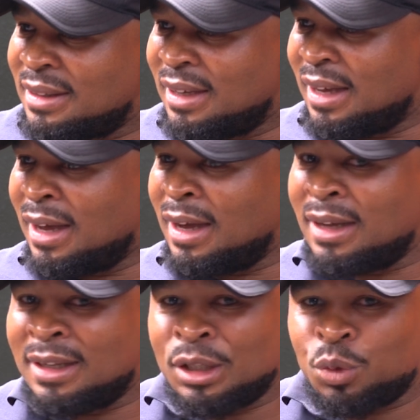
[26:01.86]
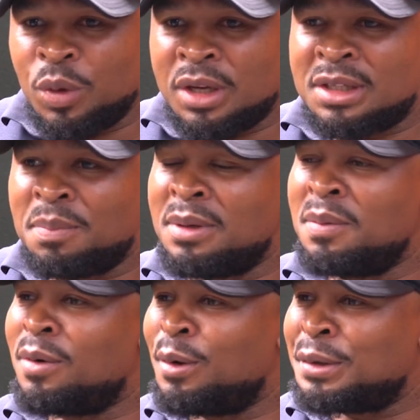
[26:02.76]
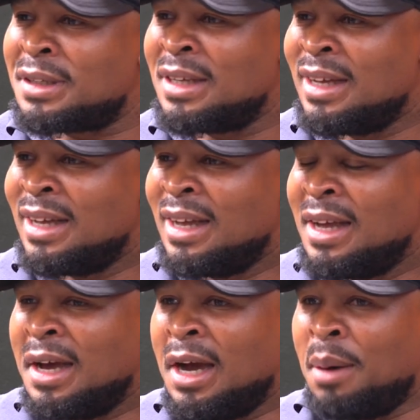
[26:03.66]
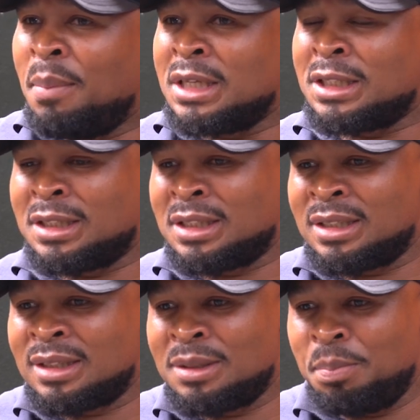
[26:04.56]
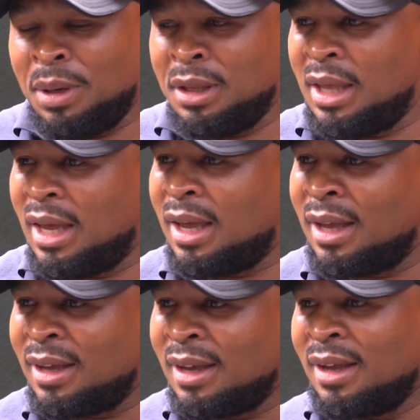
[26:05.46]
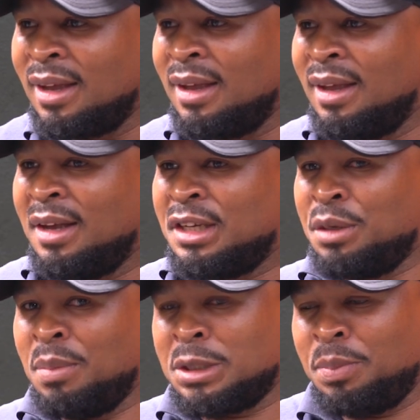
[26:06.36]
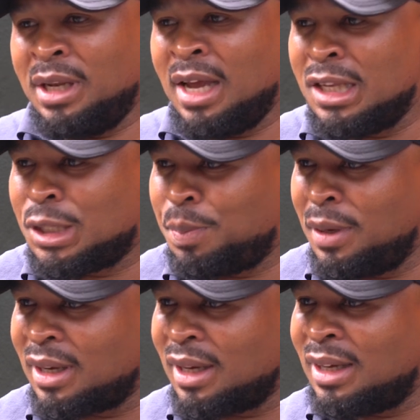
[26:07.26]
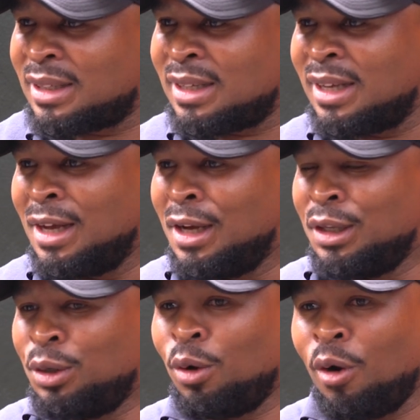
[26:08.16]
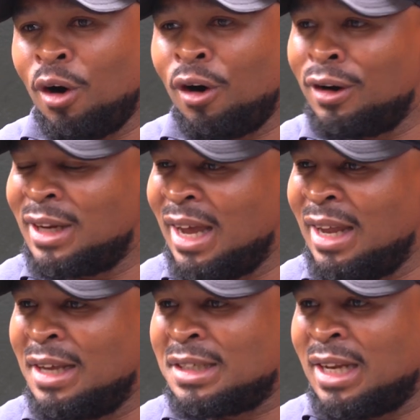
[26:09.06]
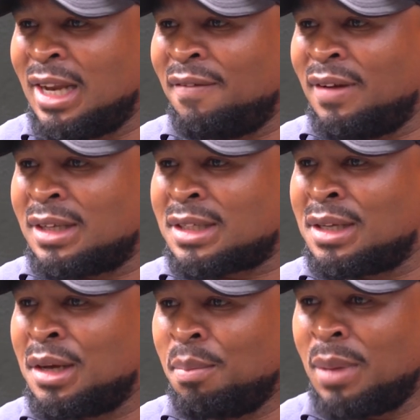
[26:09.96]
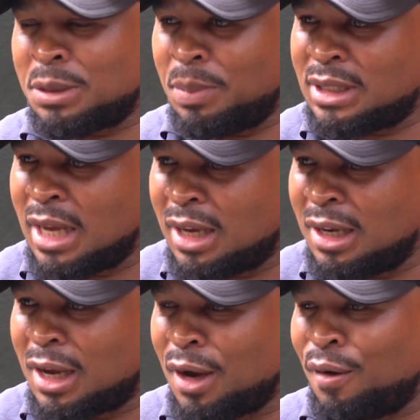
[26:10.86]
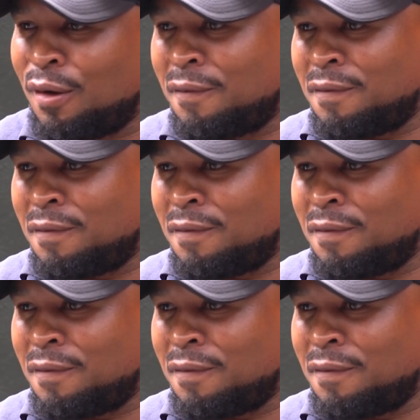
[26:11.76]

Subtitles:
this week simply because I must be there. She must be there in spirit. Though all the energy levels must be taken care of.